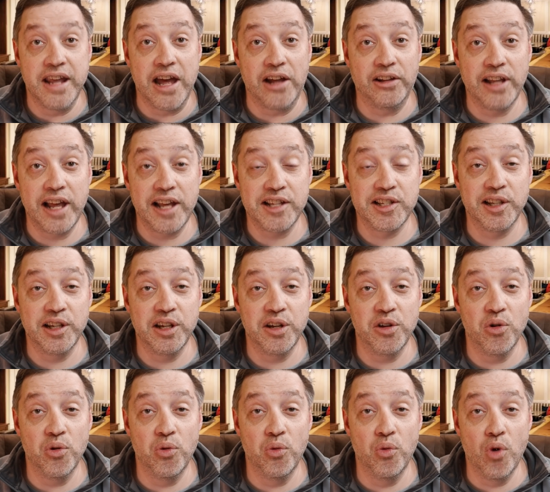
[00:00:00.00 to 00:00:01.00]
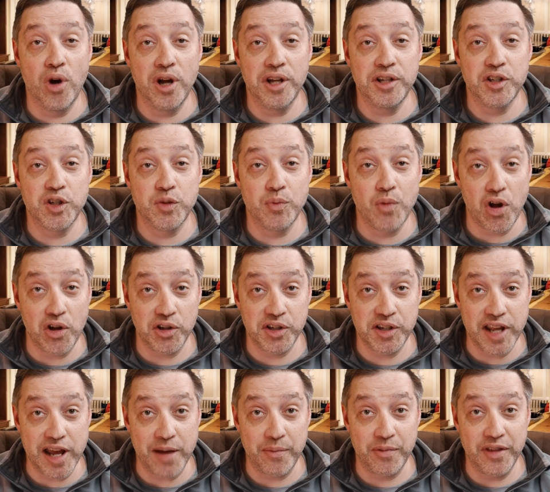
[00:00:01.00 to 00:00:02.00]
Now, lastly, one small
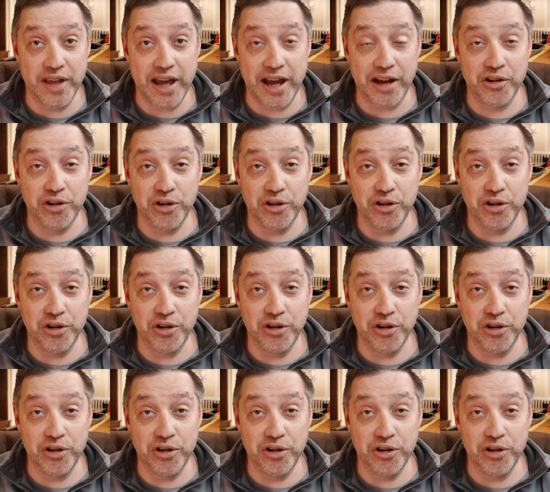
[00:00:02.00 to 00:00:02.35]
step that